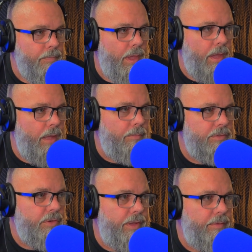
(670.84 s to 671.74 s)

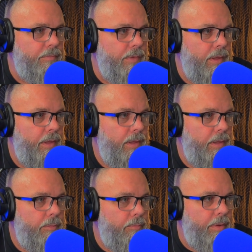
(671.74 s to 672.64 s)
Let's go ahead and
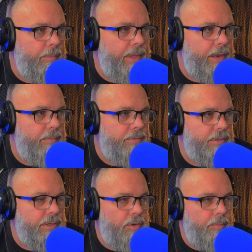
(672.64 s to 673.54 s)
bump that up
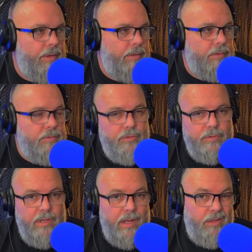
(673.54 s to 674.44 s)
just a little bit so
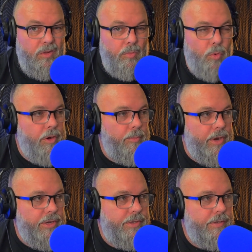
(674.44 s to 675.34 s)
it's got a little more
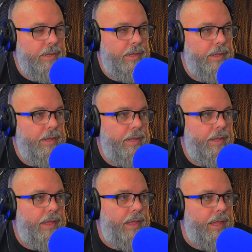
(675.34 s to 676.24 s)
compression.
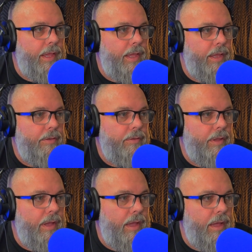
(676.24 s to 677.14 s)
And
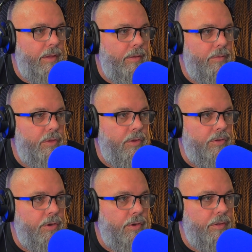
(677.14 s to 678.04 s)
you can
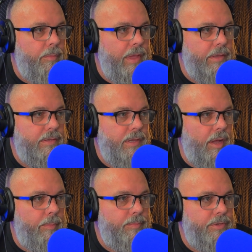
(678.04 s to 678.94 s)
turn the bass
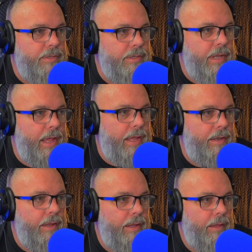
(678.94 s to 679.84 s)
up just a
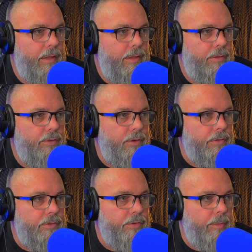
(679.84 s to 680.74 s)
tad, turn
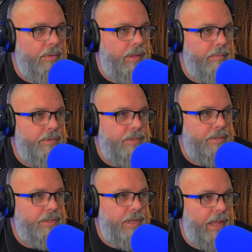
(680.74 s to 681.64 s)
the treble up just
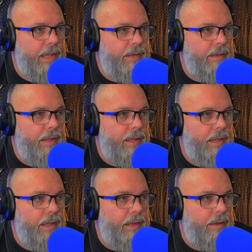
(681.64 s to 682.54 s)
a tad,
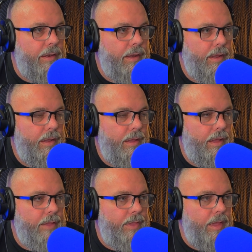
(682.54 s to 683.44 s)
and
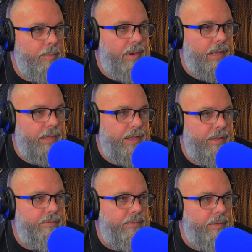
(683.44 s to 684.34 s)
I think I'll probably
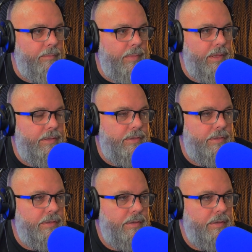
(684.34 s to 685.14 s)
leave the mids.